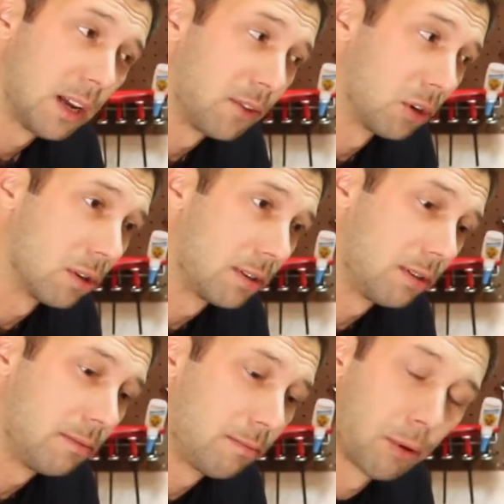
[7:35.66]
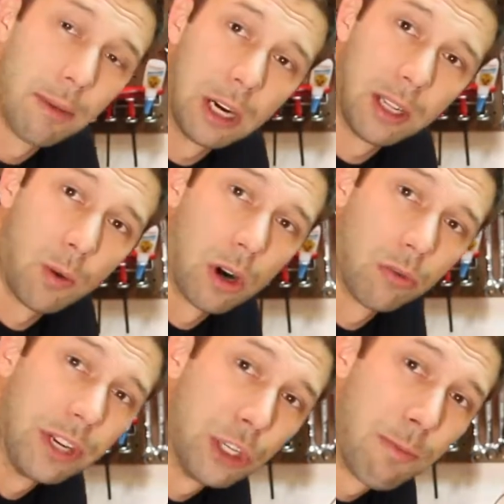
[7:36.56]
if you're primarily want
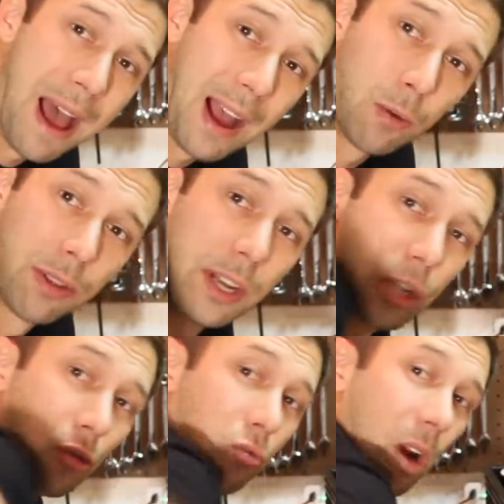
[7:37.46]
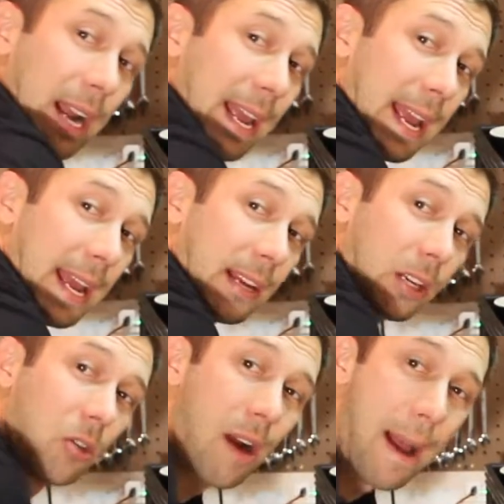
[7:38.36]
to reach back with like your right
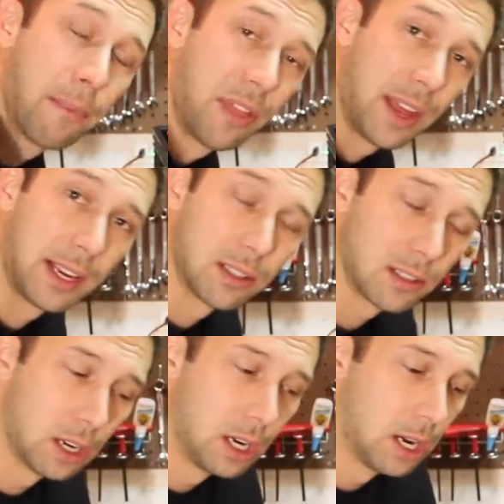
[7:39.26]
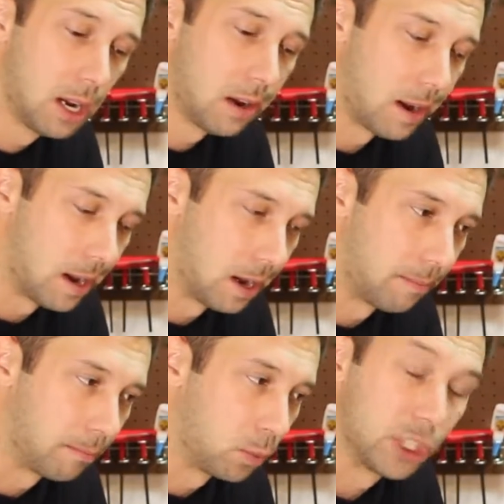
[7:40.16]
hand to grab things,
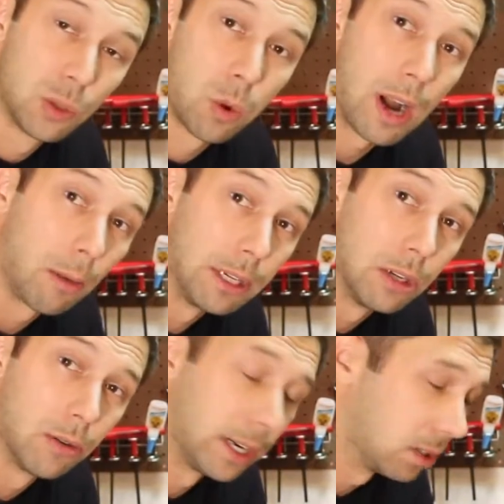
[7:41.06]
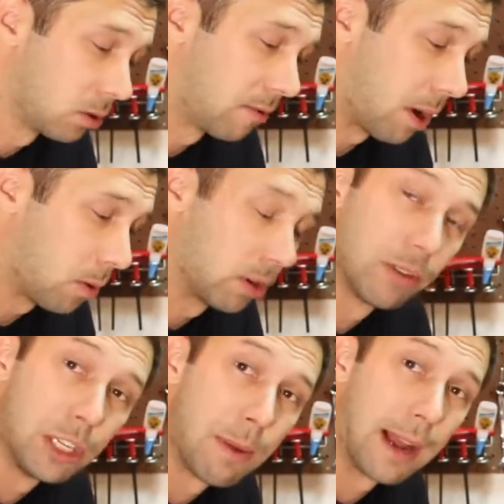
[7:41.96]
which is what I'll be doing. So if I
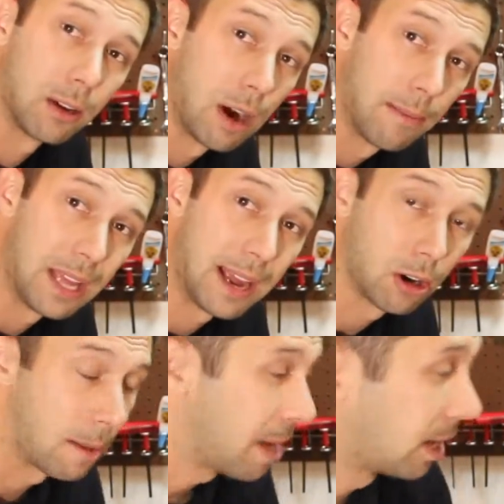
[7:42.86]
want to reach back and grab the anchor, I'm